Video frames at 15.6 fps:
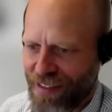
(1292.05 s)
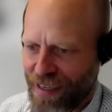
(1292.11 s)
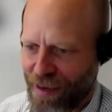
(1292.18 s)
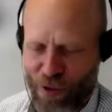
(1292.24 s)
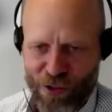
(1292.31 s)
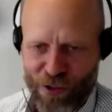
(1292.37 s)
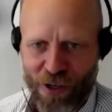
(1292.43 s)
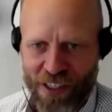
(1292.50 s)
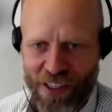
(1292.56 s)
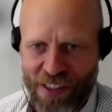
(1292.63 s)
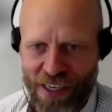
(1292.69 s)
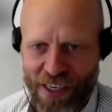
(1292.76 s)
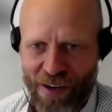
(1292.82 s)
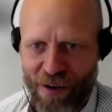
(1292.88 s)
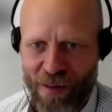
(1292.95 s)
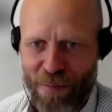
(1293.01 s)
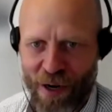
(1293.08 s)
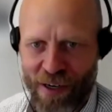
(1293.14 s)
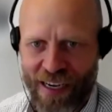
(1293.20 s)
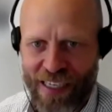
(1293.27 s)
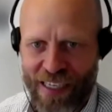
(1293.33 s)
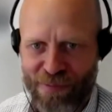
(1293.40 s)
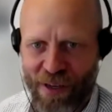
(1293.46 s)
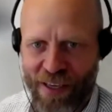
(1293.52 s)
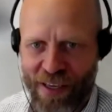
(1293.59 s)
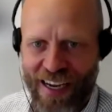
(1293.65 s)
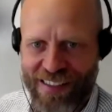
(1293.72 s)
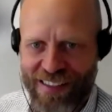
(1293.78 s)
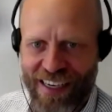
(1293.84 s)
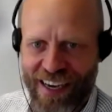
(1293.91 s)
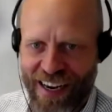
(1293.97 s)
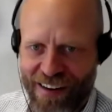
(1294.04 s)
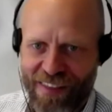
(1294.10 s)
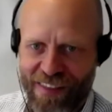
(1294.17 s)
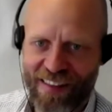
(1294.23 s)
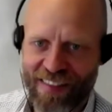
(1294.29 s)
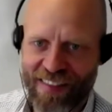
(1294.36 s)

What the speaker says: not sure I can say it on the podcast, but he can't say anything